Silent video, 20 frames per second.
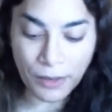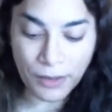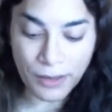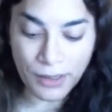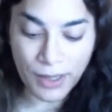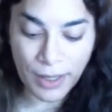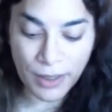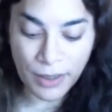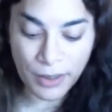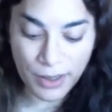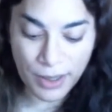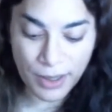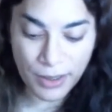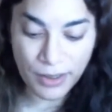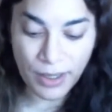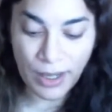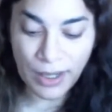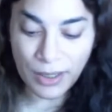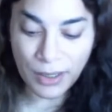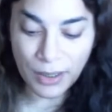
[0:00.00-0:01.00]

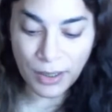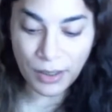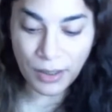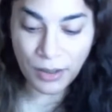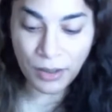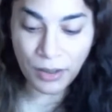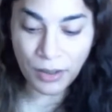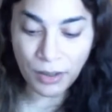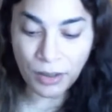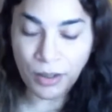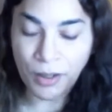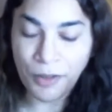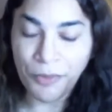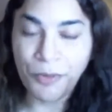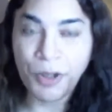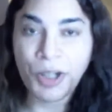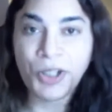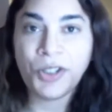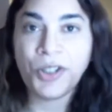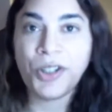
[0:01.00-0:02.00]
scientists asked a lot
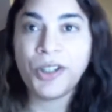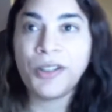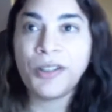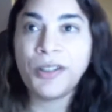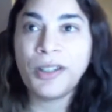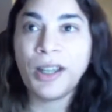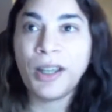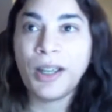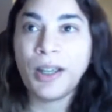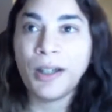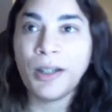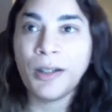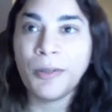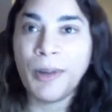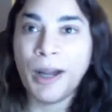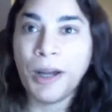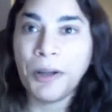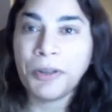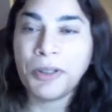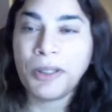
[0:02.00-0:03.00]
of questions
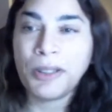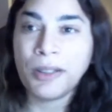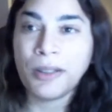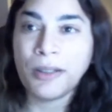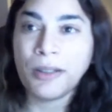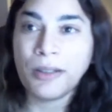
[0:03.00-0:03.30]
about